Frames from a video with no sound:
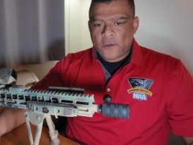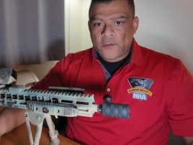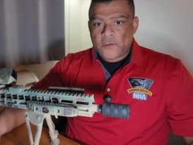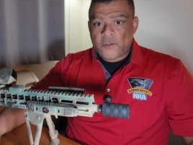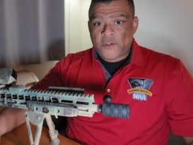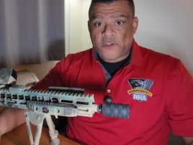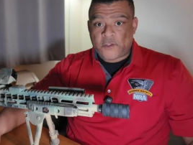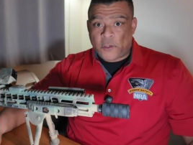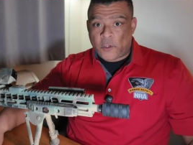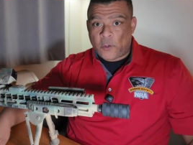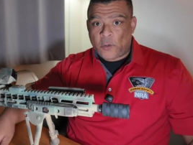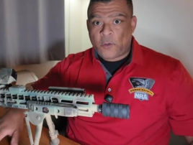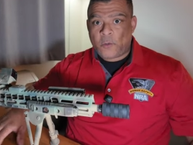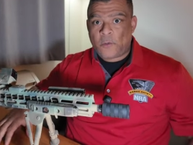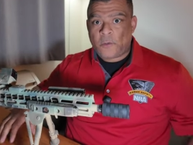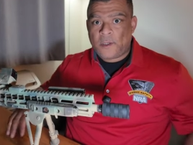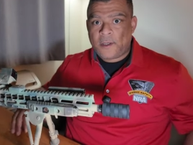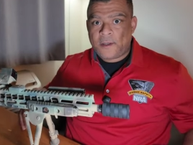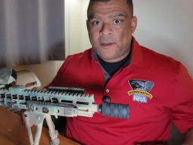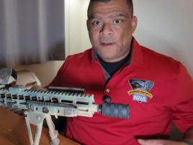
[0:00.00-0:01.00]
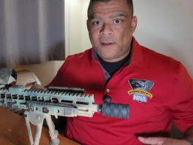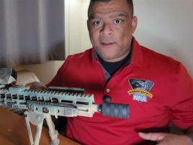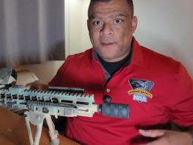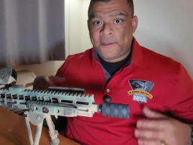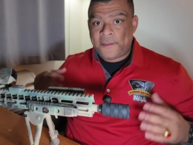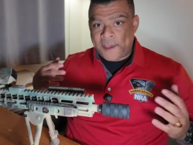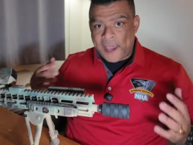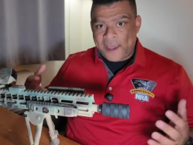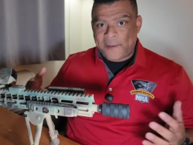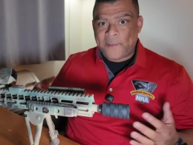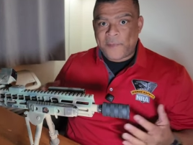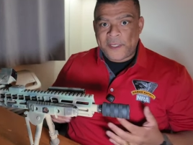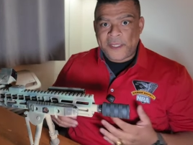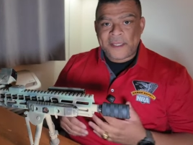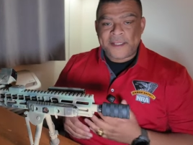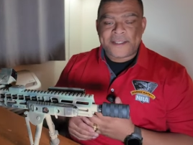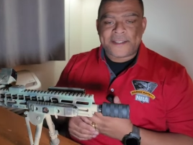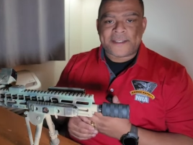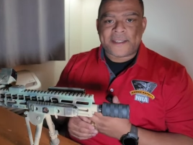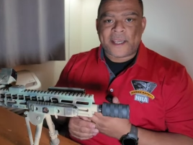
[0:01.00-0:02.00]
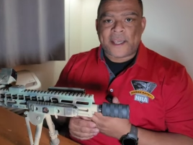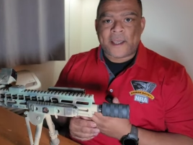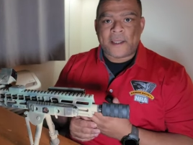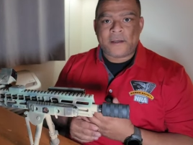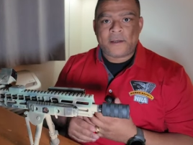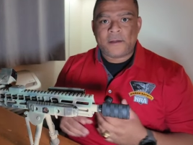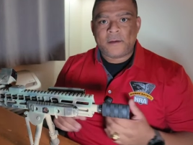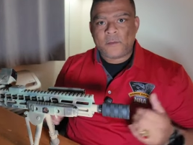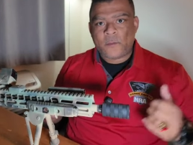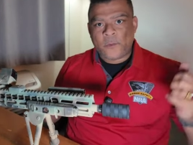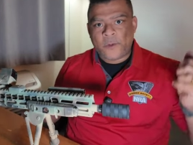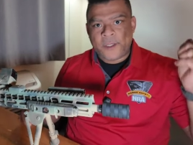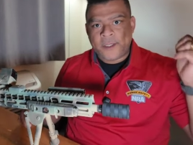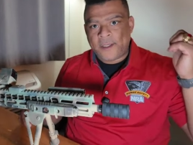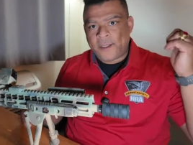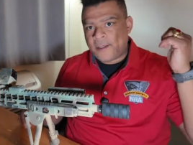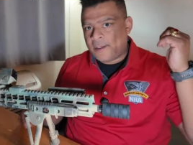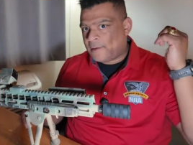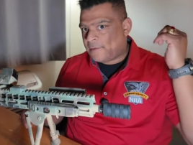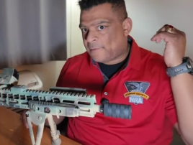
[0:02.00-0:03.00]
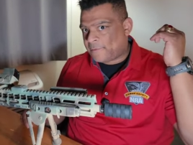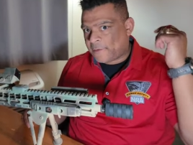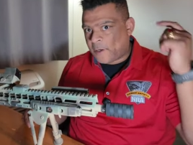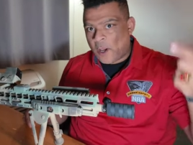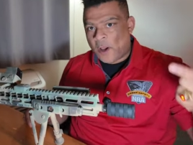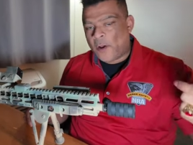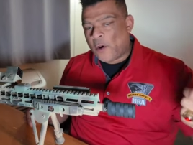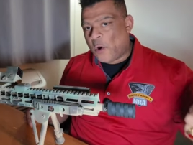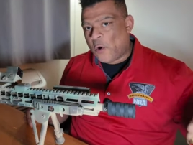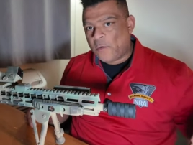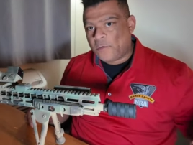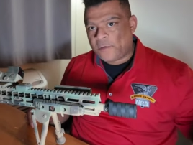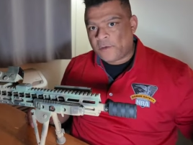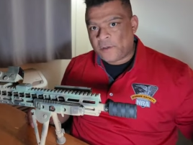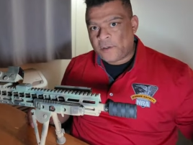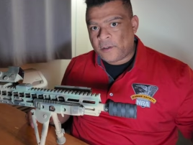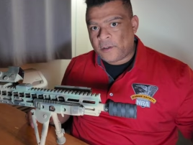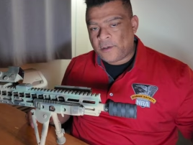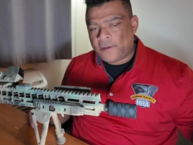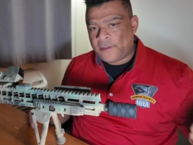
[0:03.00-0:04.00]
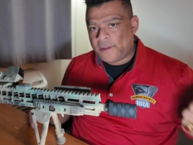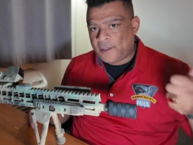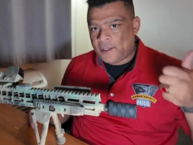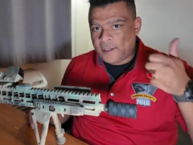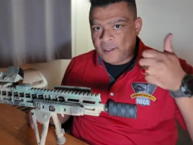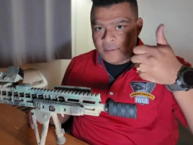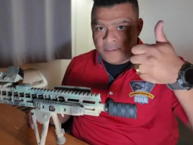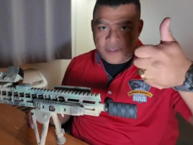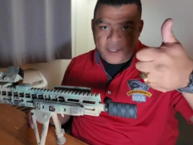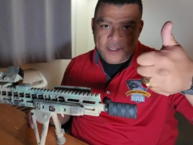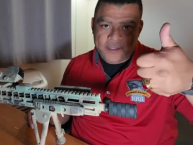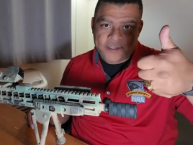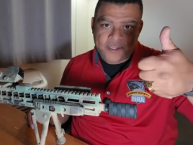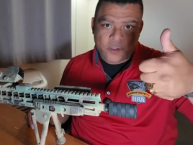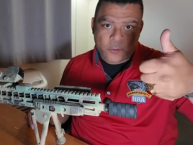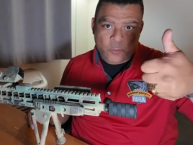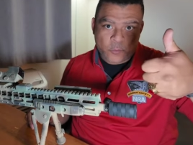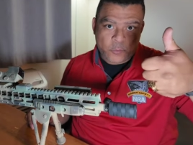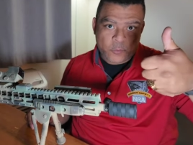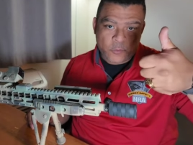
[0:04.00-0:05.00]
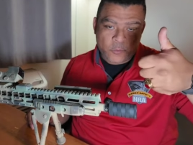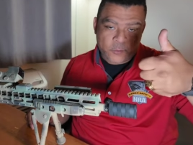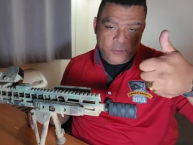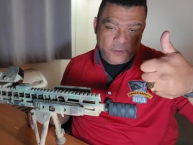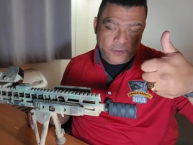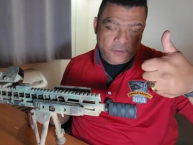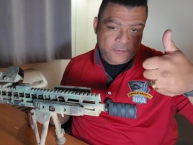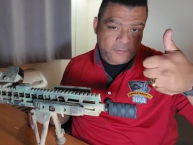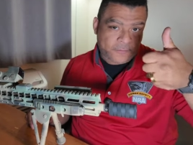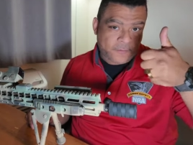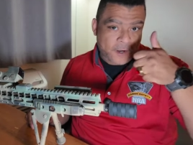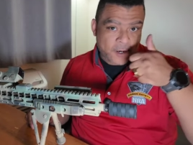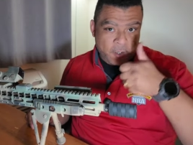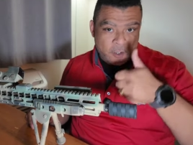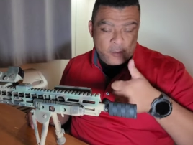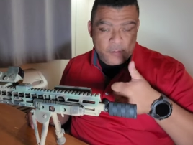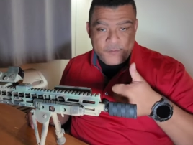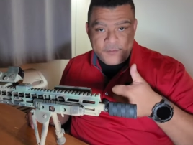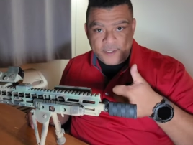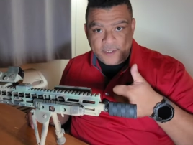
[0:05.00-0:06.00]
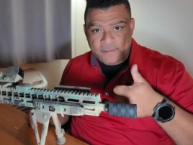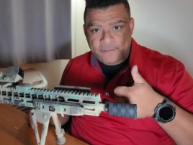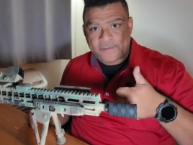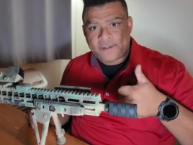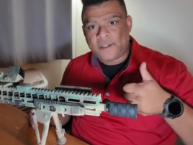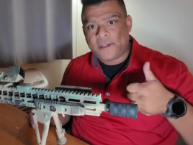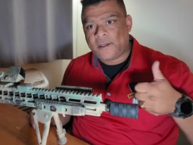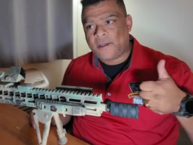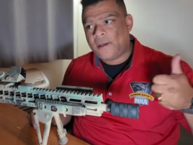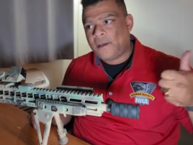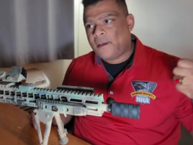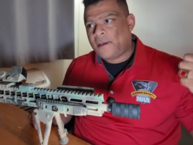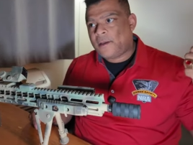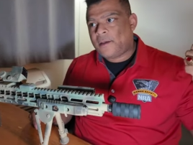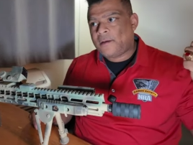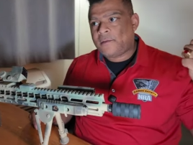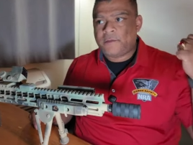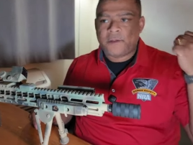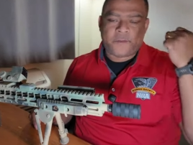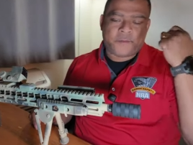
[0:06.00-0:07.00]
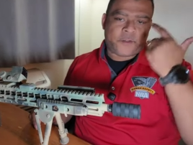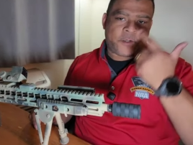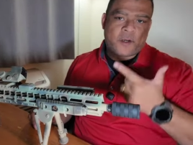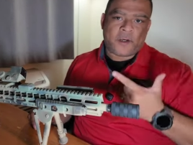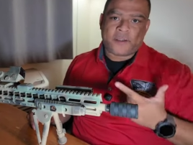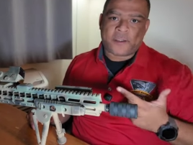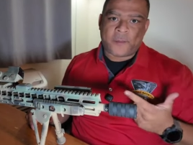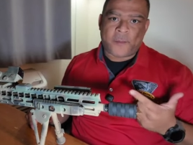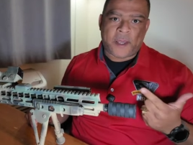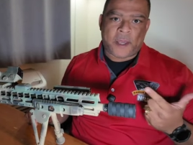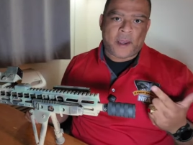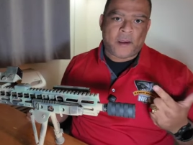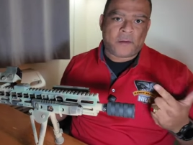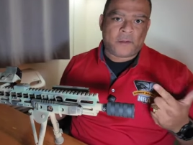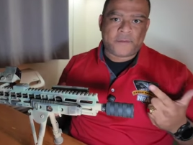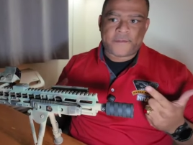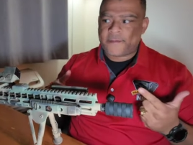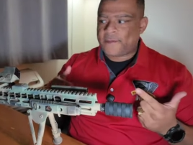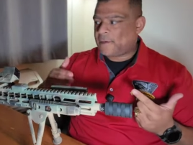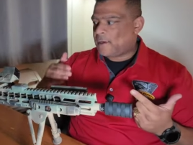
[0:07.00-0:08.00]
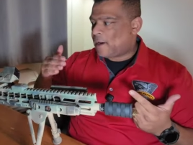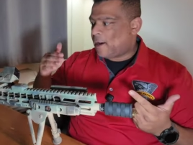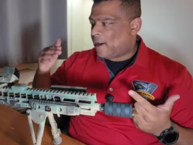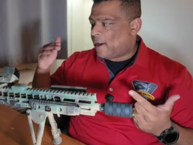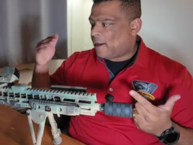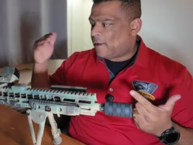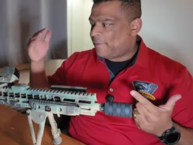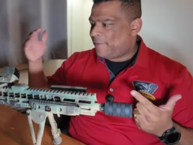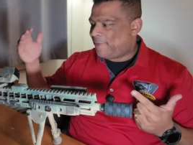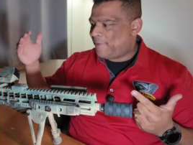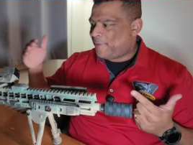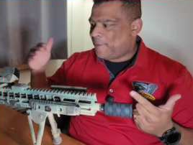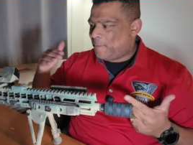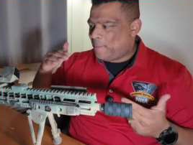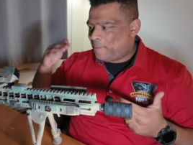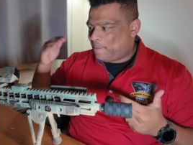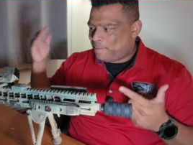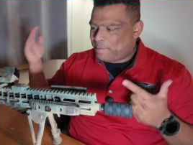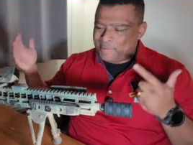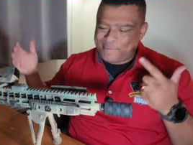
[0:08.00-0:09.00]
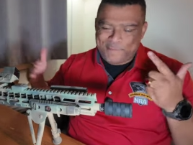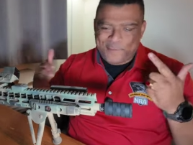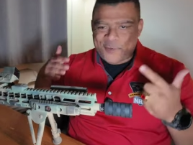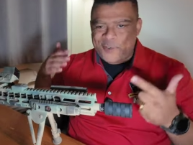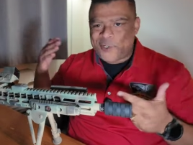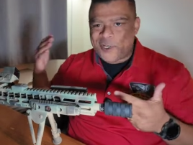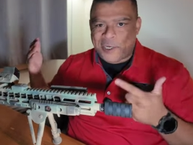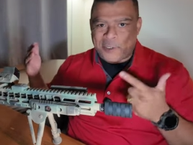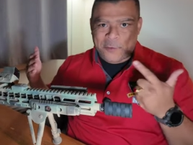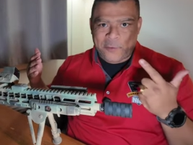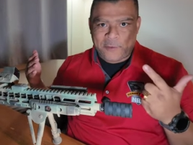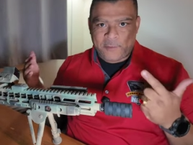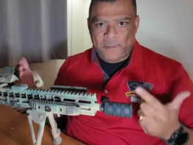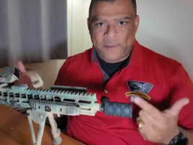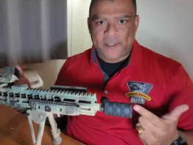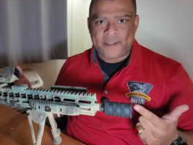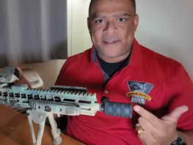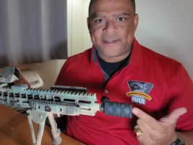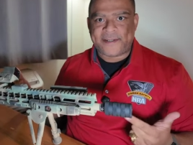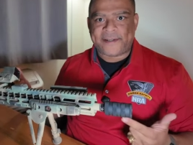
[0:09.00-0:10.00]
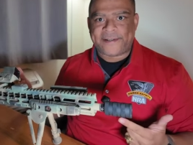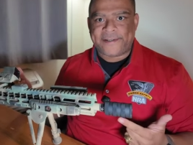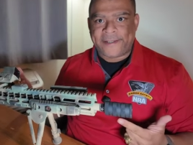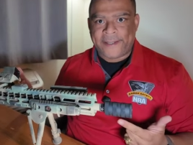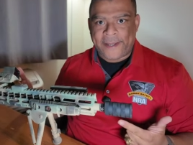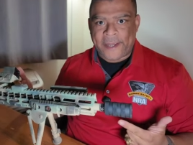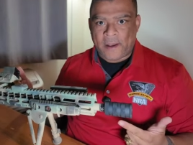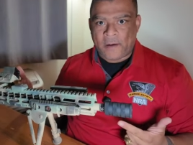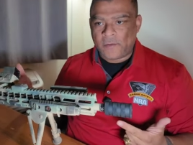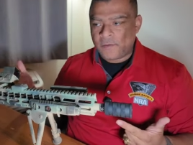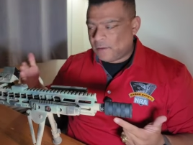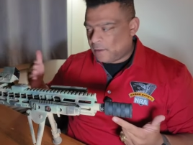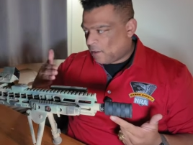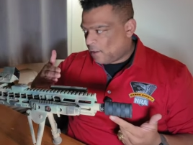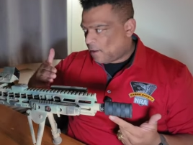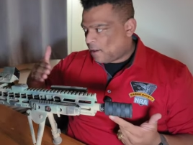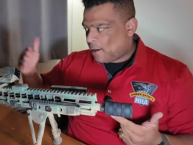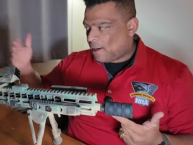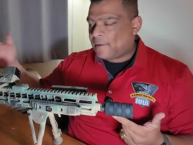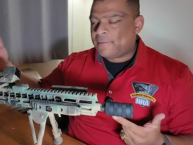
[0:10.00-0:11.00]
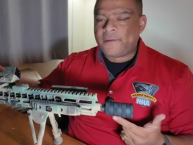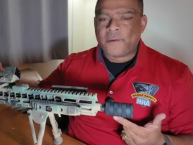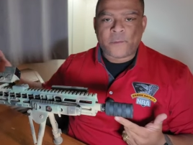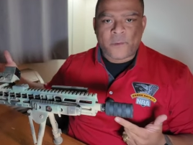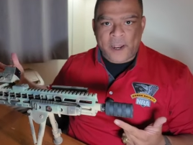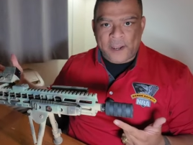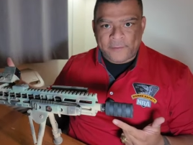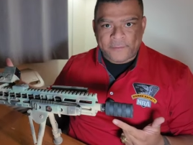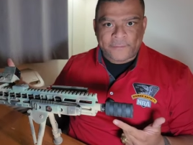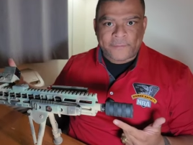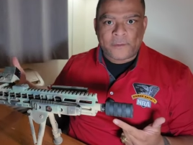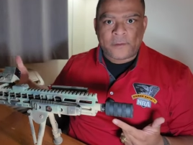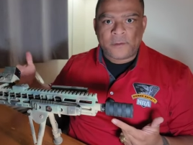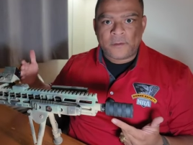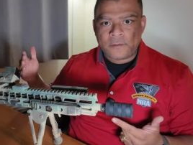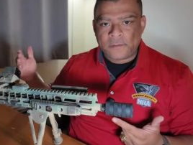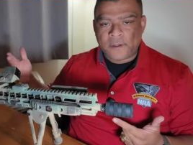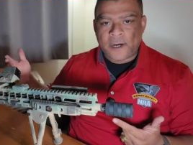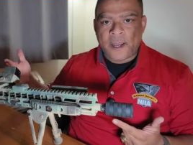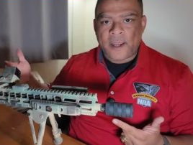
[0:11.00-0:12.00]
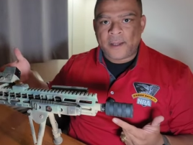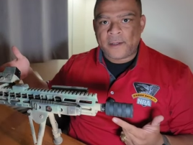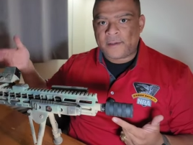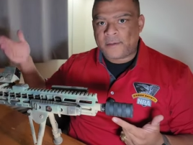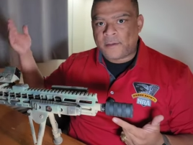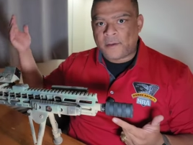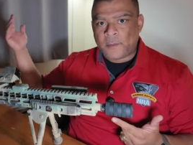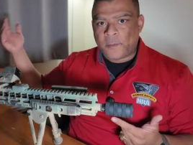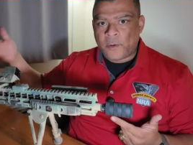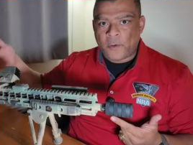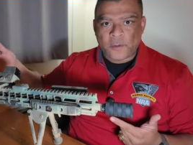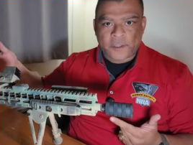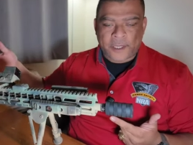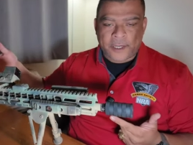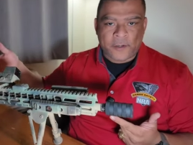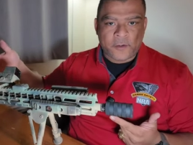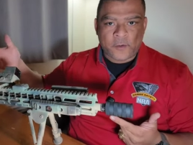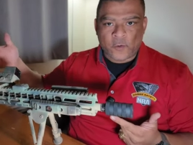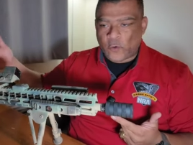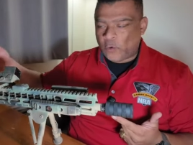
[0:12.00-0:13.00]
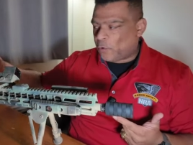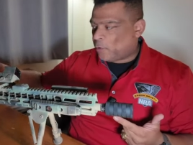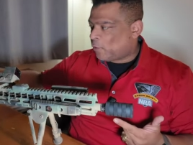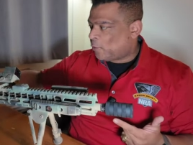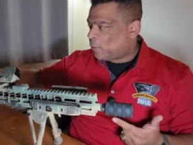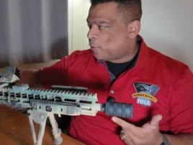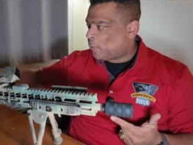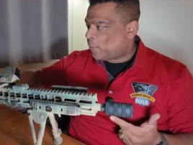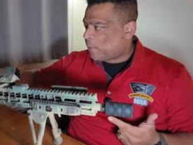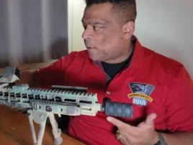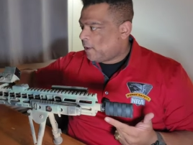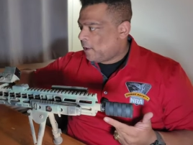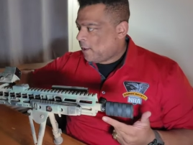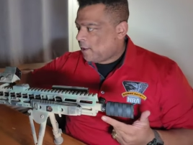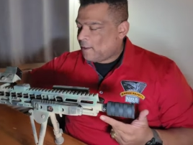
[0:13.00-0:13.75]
So that being said, we've gone over the basic rules of firearm safety. We've talked about the general basic layout of a rifle, right? The bolt carrier group